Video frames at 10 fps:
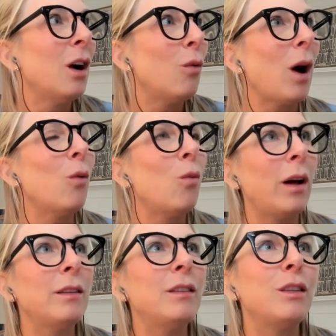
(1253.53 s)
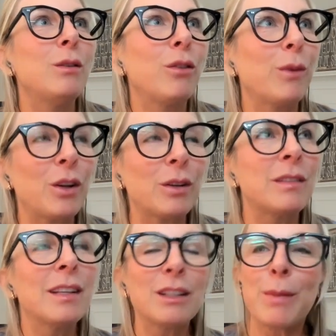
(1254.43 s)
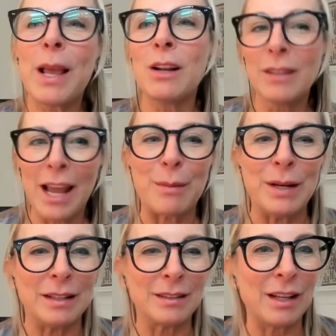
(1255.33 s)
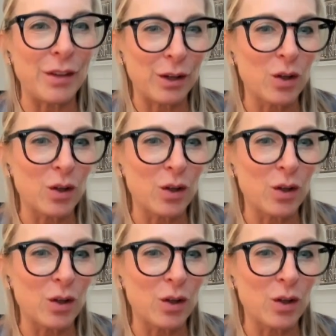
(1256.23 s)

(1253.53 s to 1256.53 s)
wow, 1, 2, 3, there's 6 panel cabinets and they're